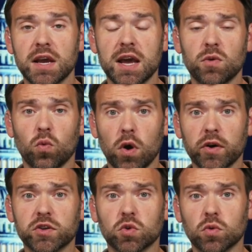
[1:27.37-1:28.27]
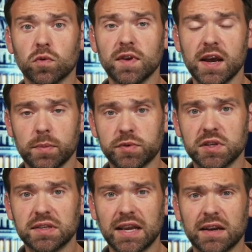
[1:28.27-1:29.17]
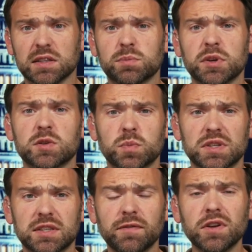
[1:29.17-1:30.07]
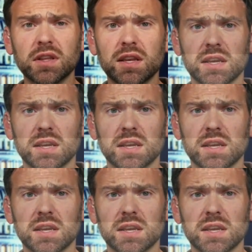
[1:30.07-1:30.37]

and walks through the ups and downs, but specifically